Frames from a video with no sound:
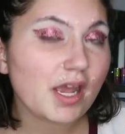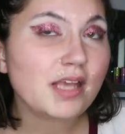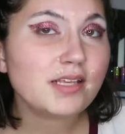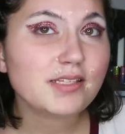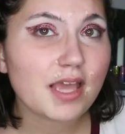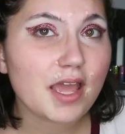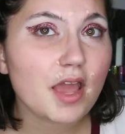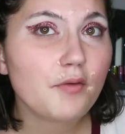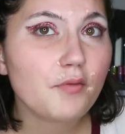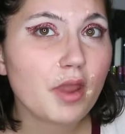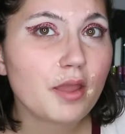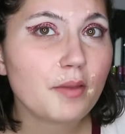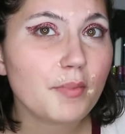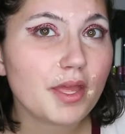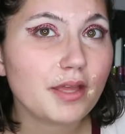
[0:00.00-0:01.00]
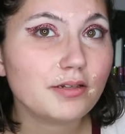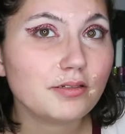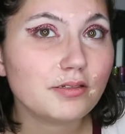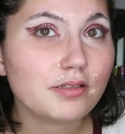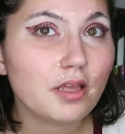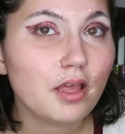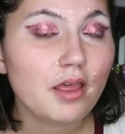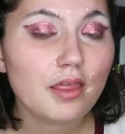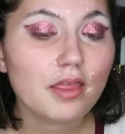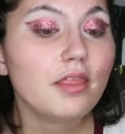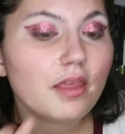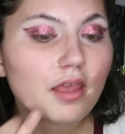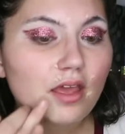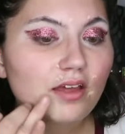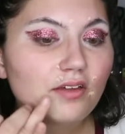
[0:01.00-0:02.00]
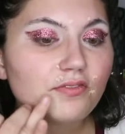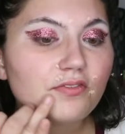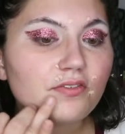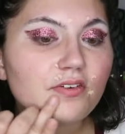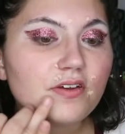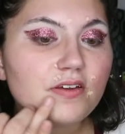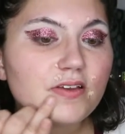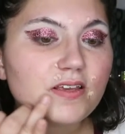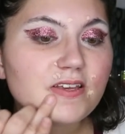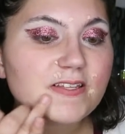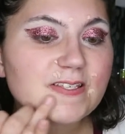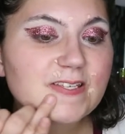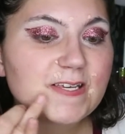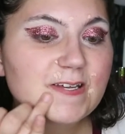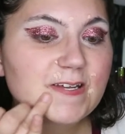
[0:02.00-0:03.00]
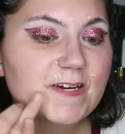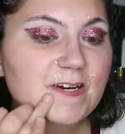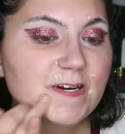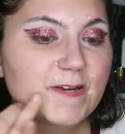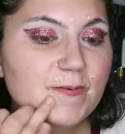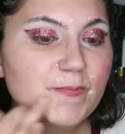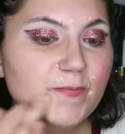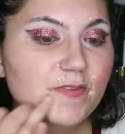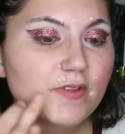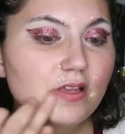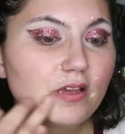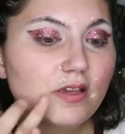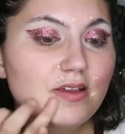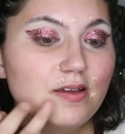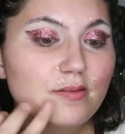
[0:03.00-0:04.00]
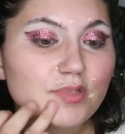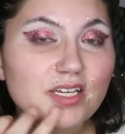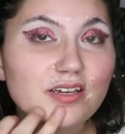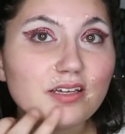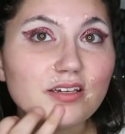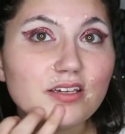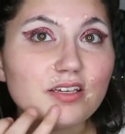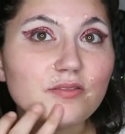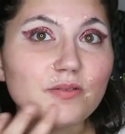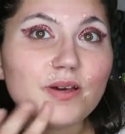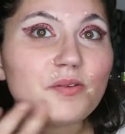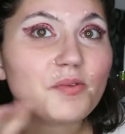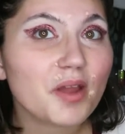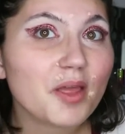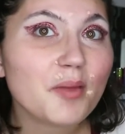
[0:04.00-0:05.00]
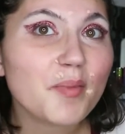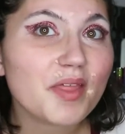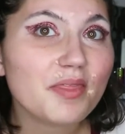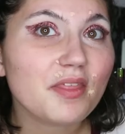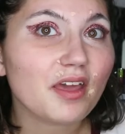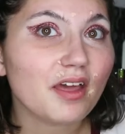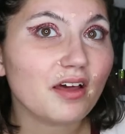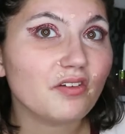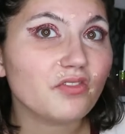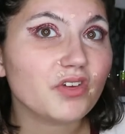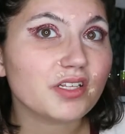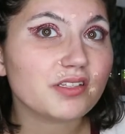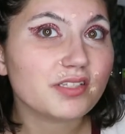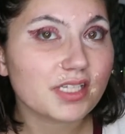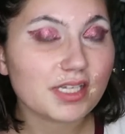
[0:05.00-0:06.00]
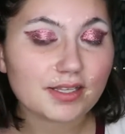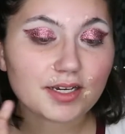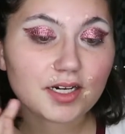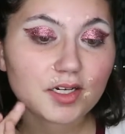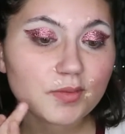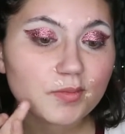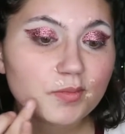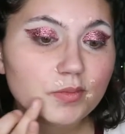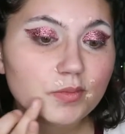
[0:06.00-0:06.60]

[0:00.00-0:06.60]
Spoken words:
I say I recommend the e.l.f. concealer, I'm telling you, I recommend the e.l.f. concealer.